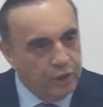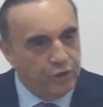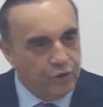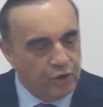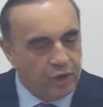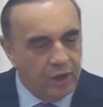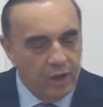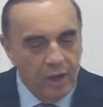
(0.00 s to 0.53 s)

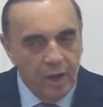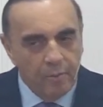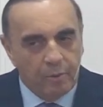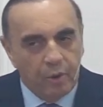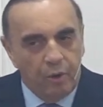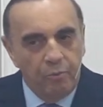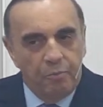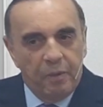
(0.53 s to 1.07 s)
culture, or
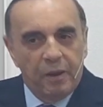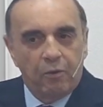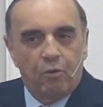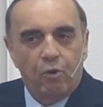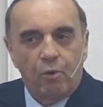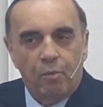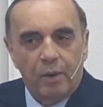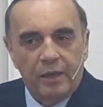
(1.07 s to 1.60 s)

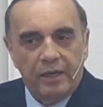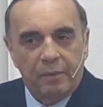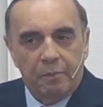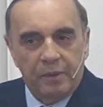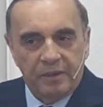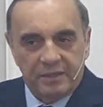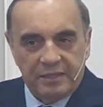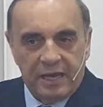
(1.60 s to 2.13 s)
Hellenistic
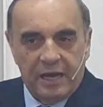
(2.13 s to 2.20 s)
culture,